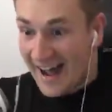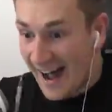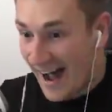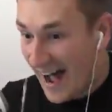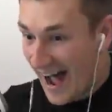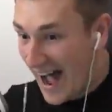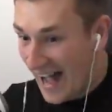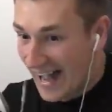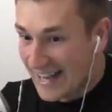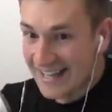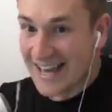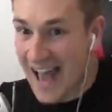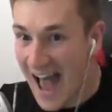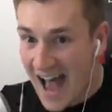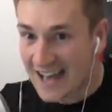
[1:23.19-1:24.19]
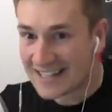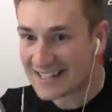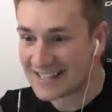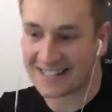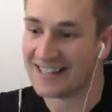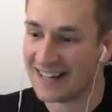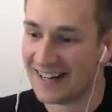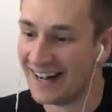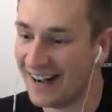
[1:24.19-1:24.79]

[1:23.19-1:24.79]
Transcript: How did you take that yes. goal?